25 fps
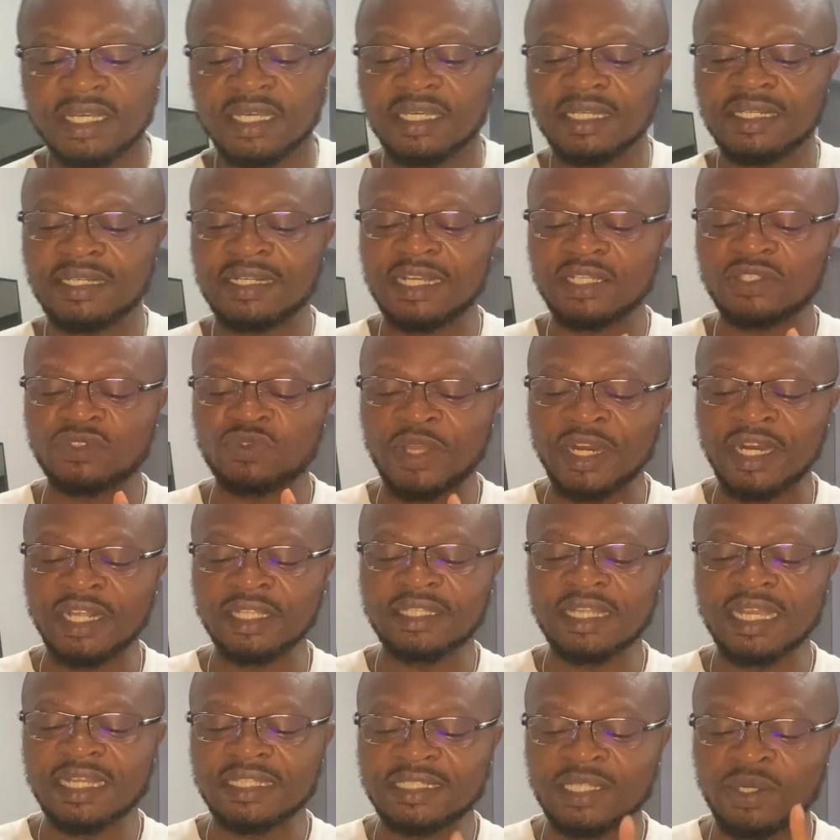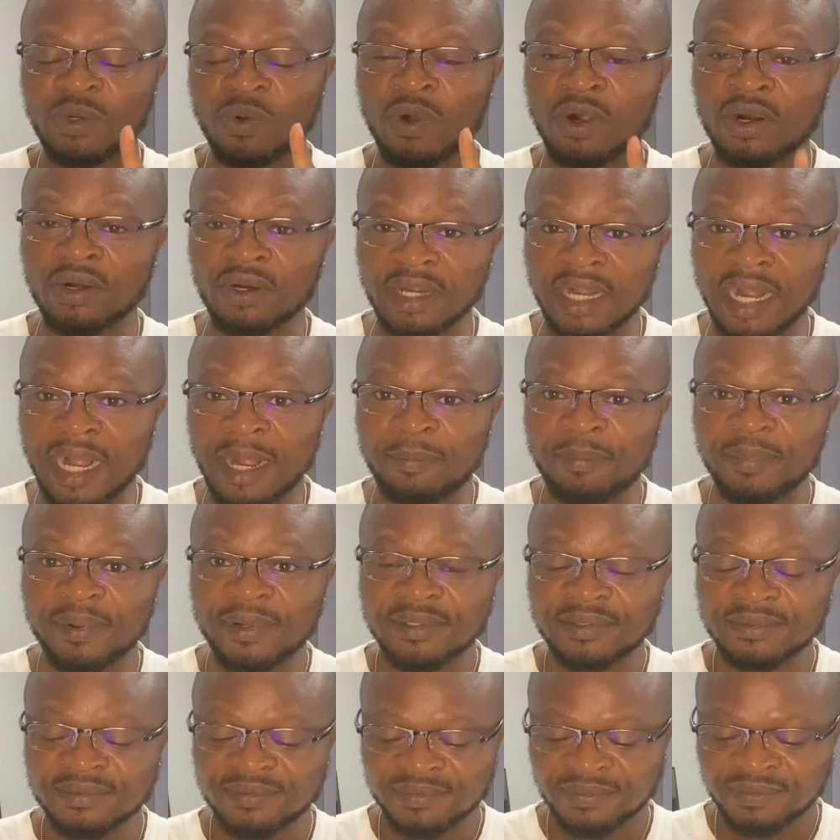The 2030 World Cup,
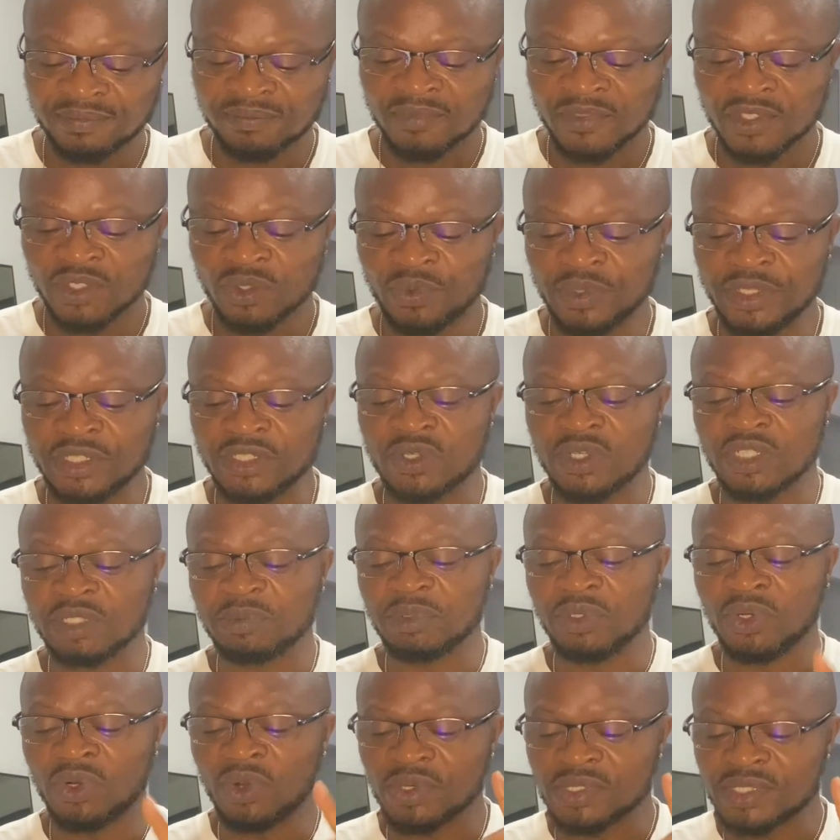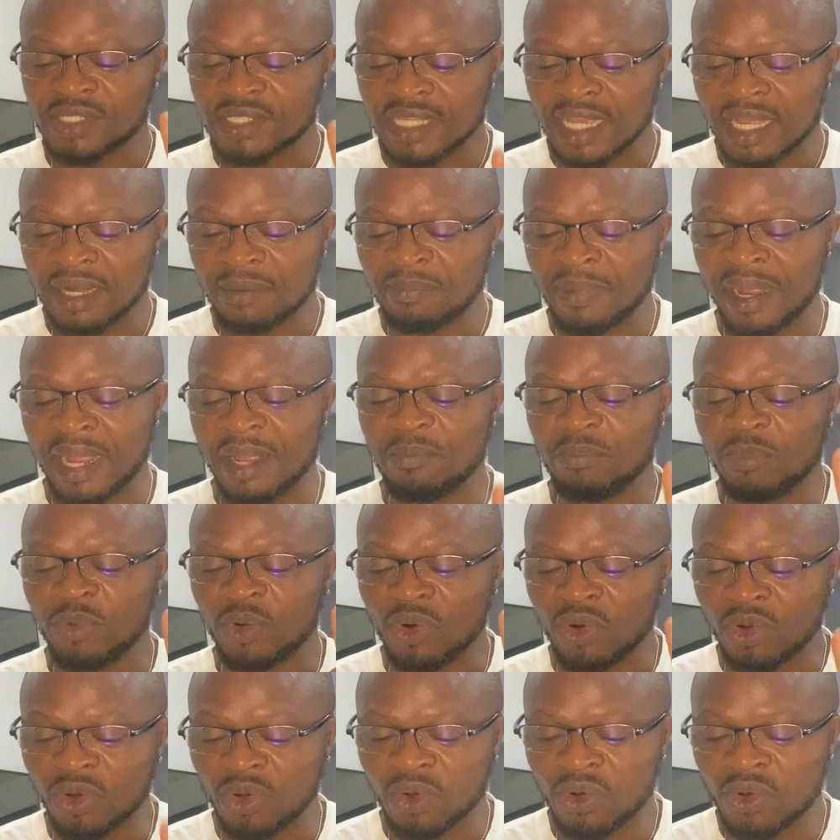which is going to be hosted by
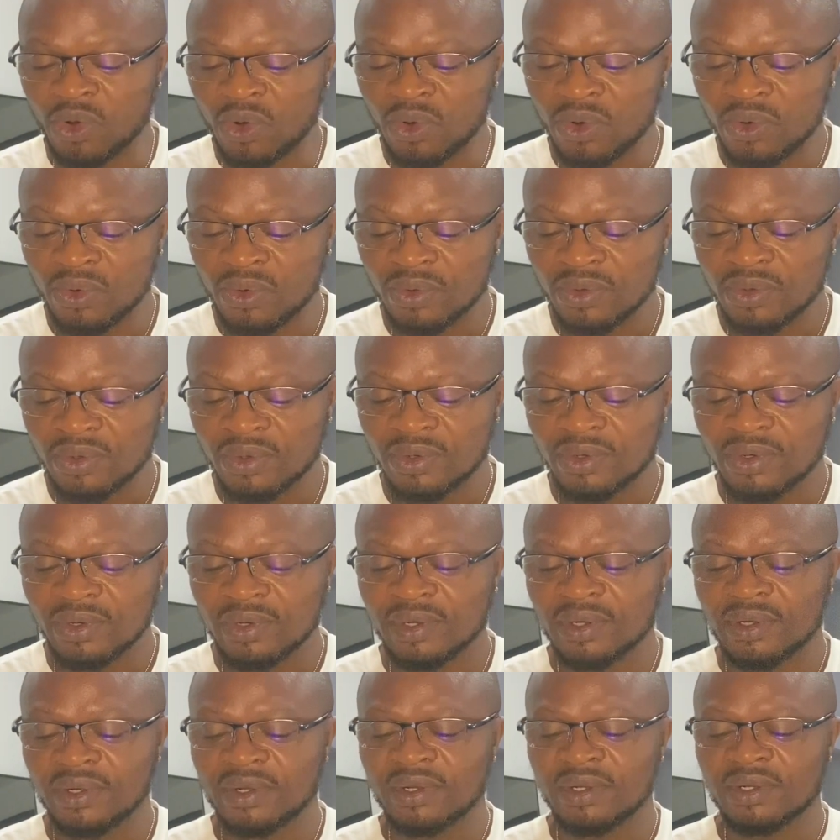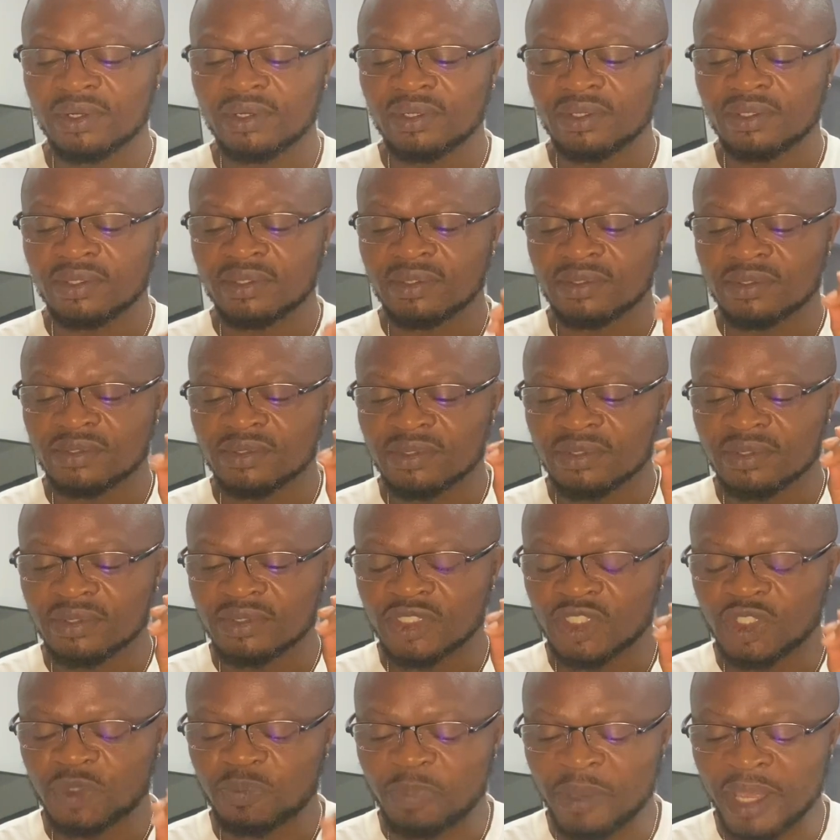Morocco,
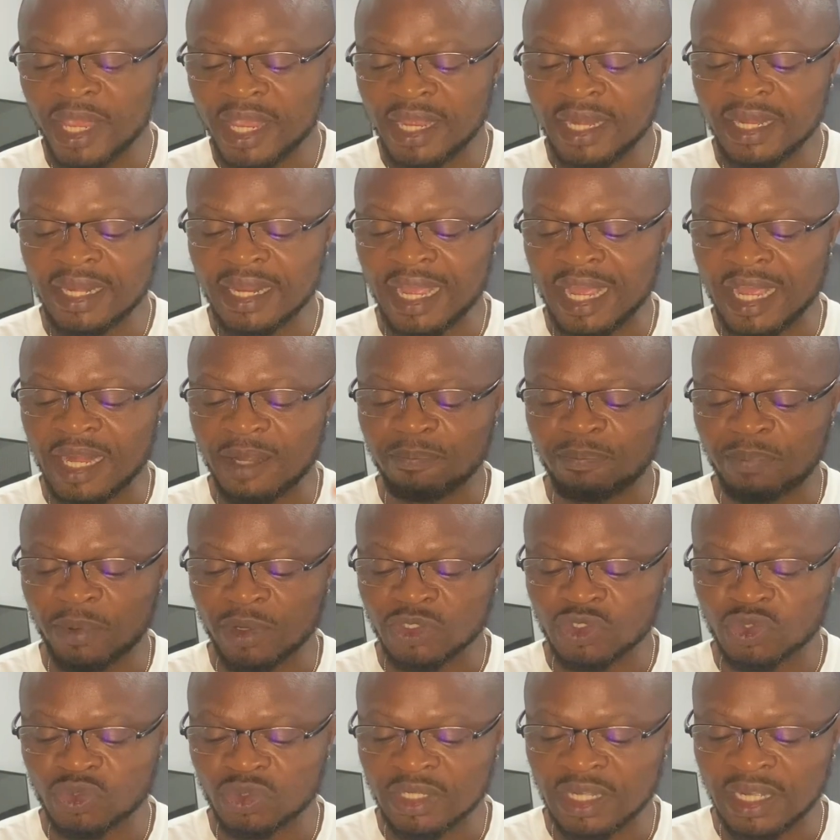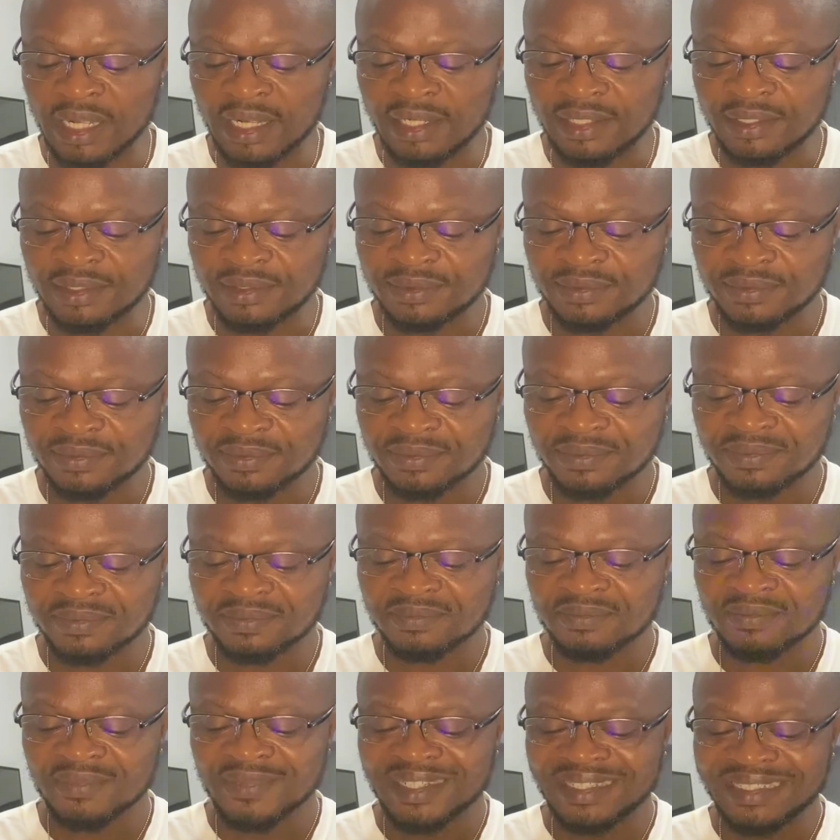Spain, and Portugal.
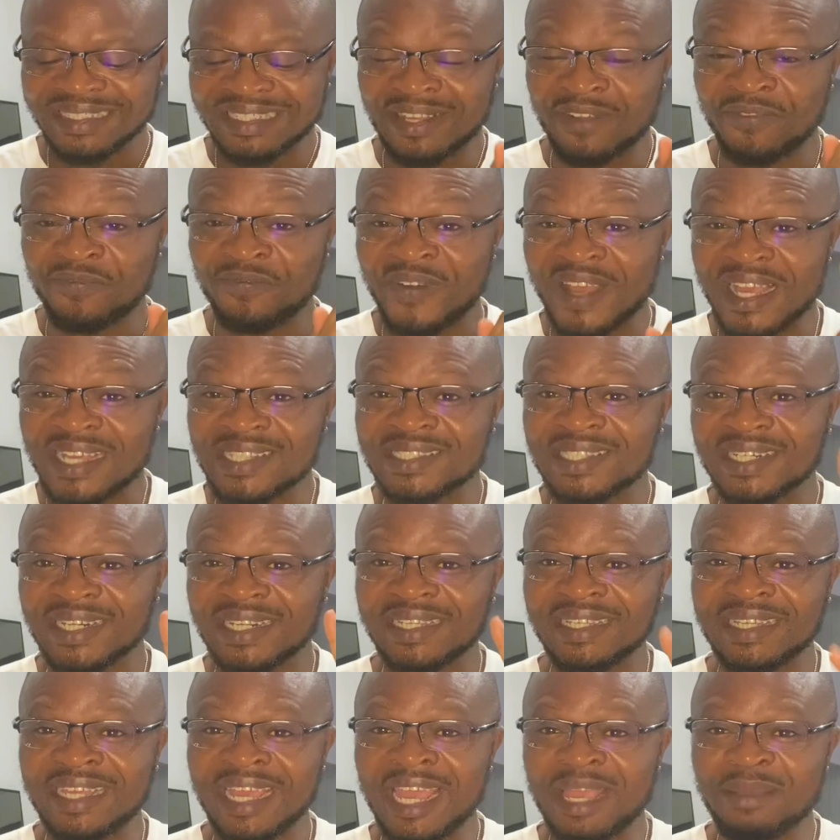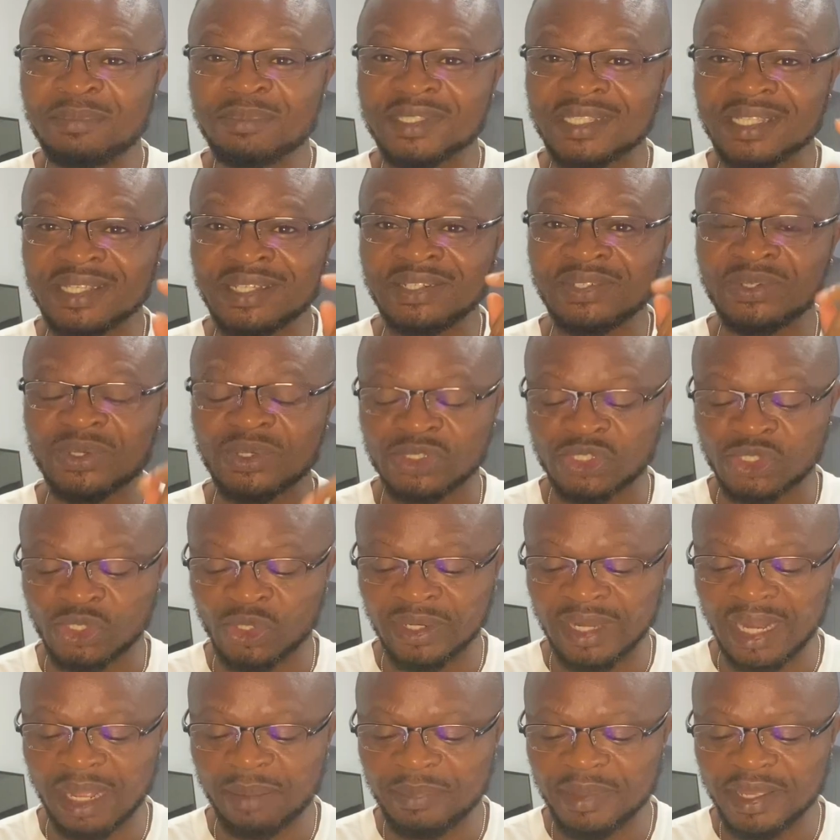The first 3 games in those
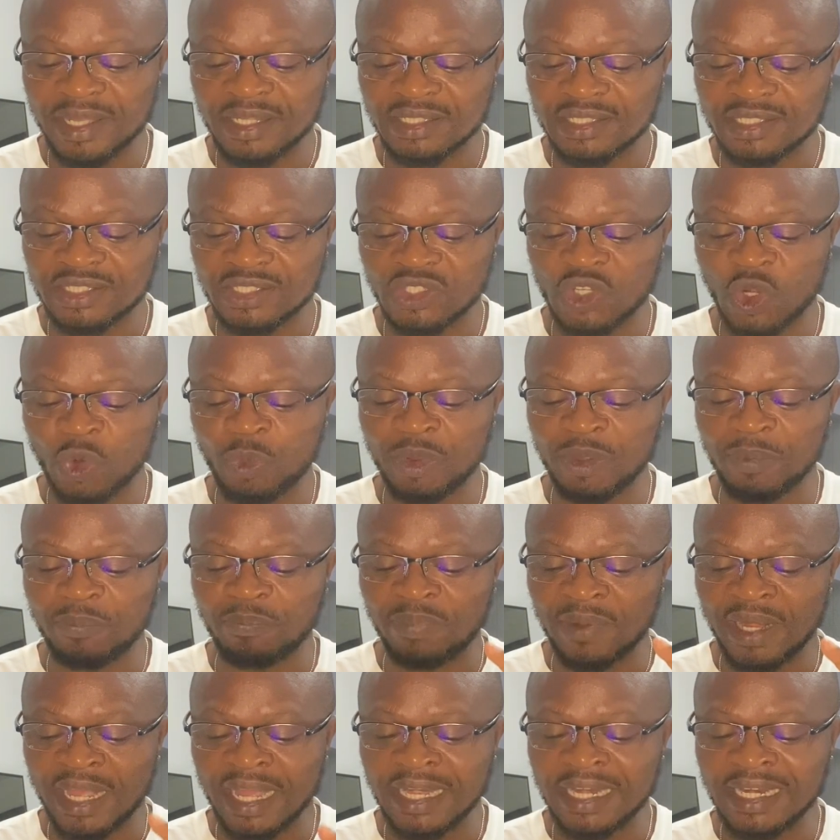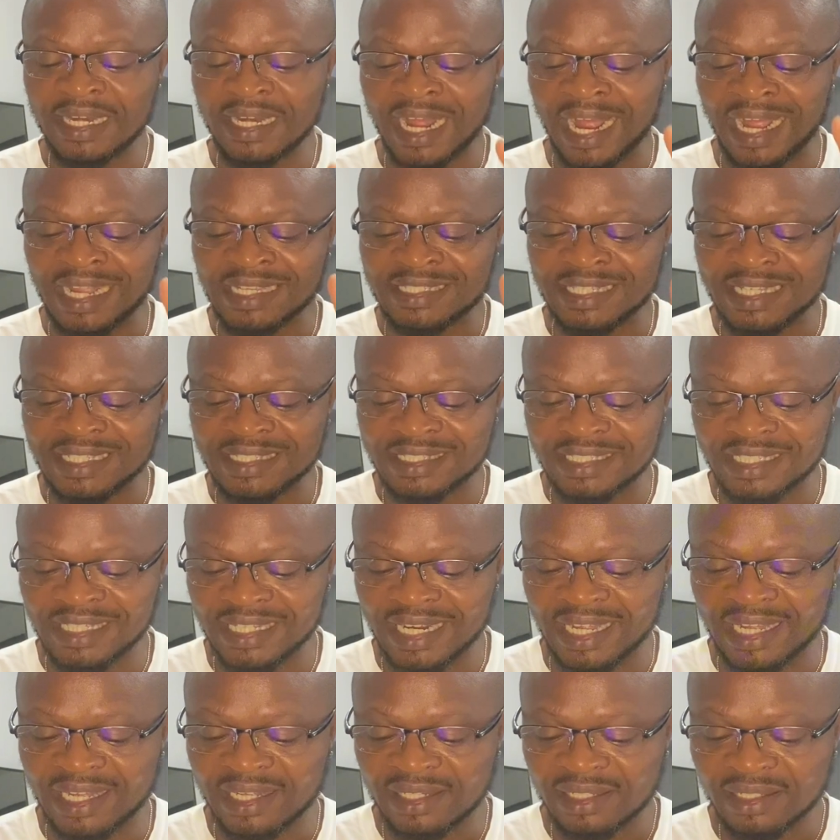tournaments will be played in
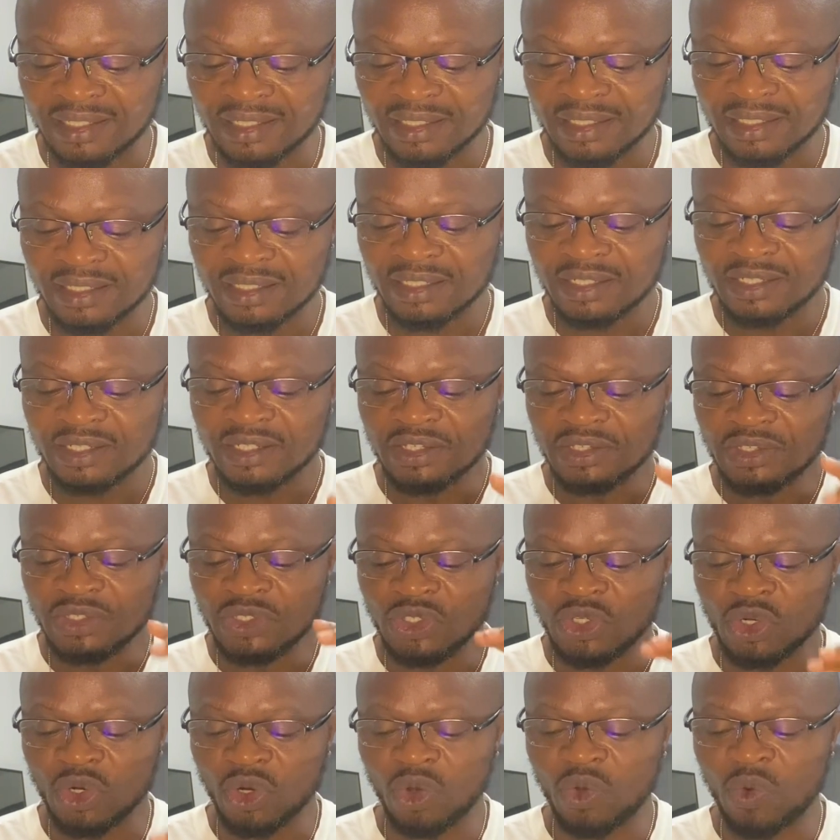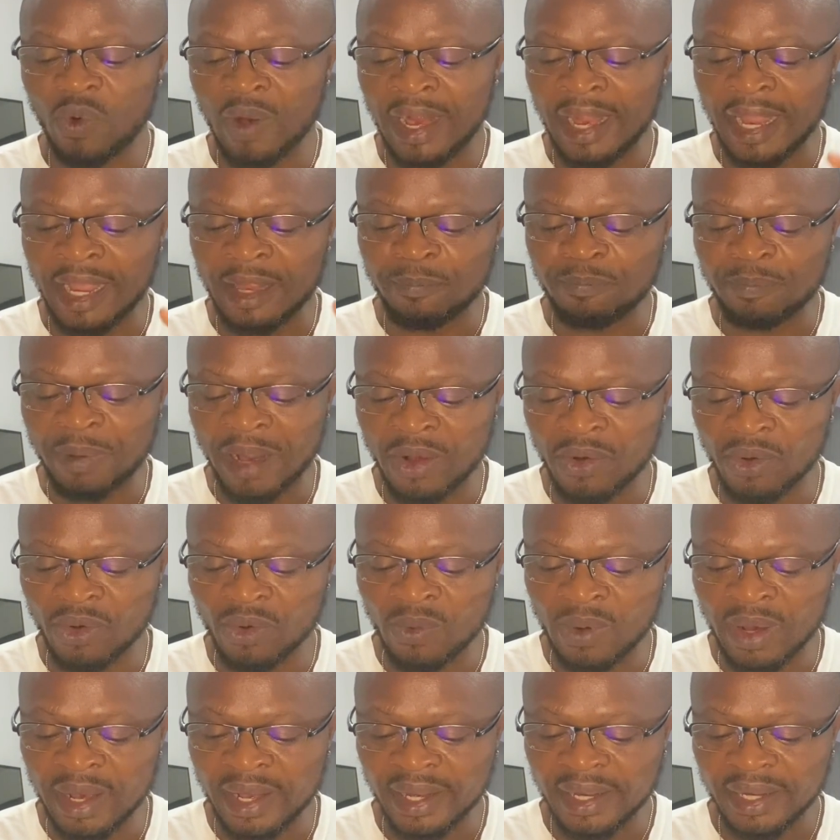Argentina, Uruguay, and
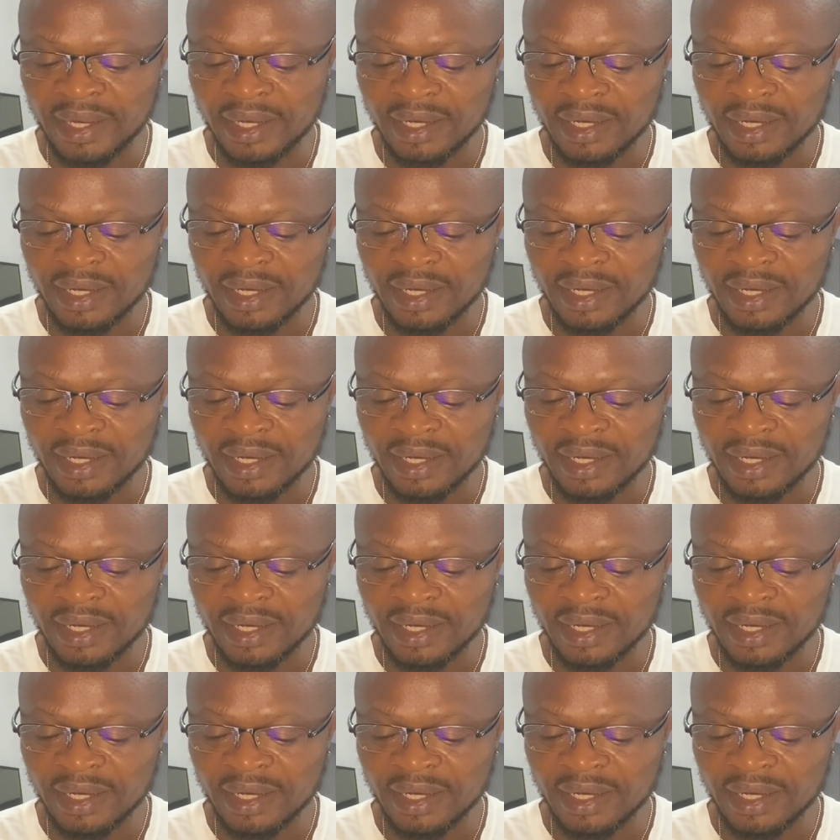Paraguay